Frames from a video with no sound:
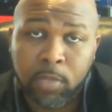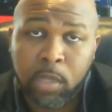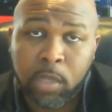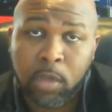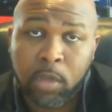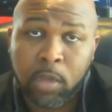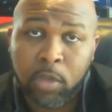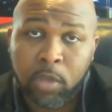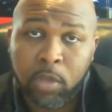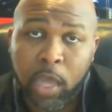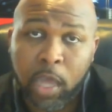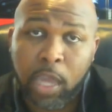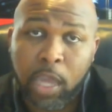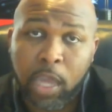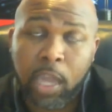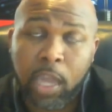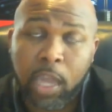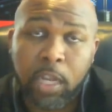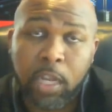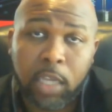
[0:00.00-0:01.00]

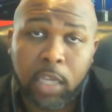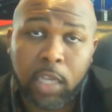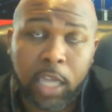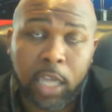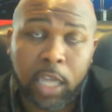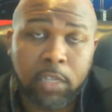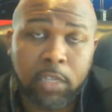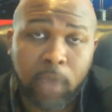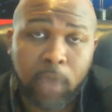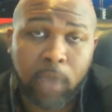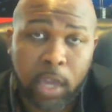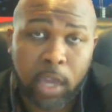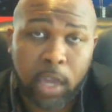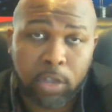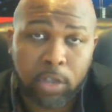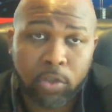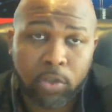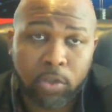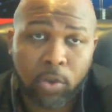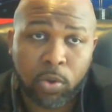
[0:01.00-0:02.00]
Okay. In the case of
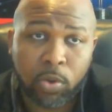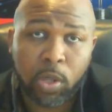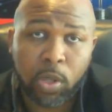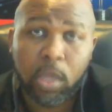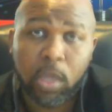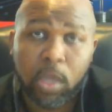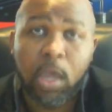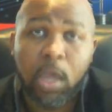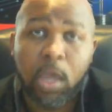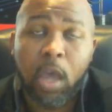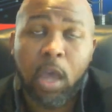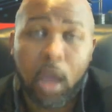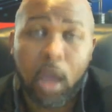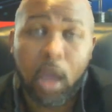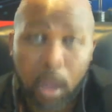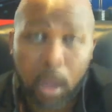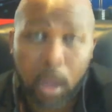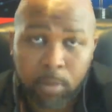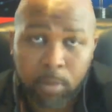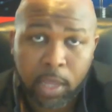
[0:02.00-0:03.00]
Android,
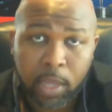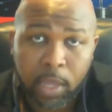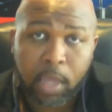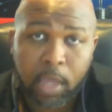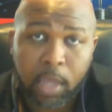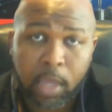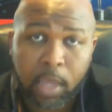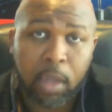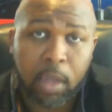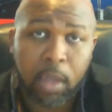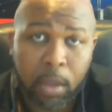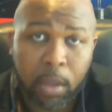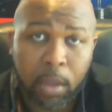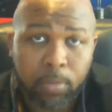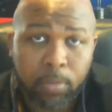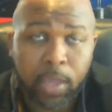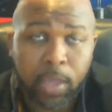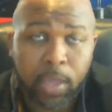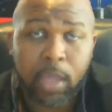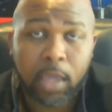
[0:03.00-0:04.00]
update,
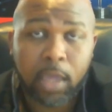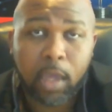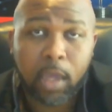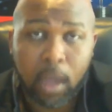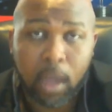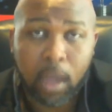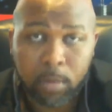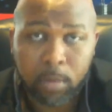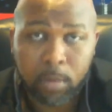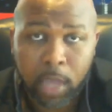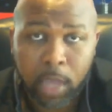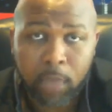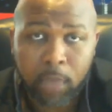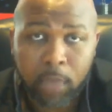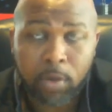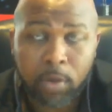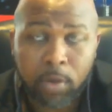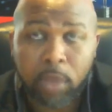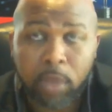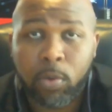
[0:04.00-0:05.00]
update, update.
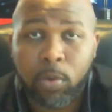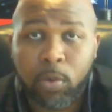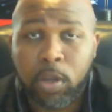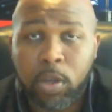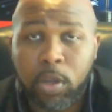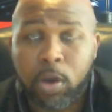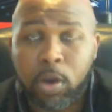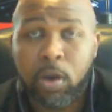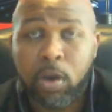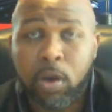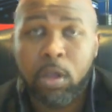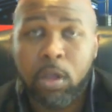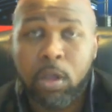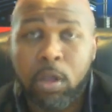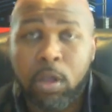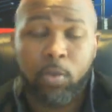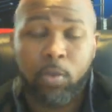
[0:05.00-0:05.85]
When your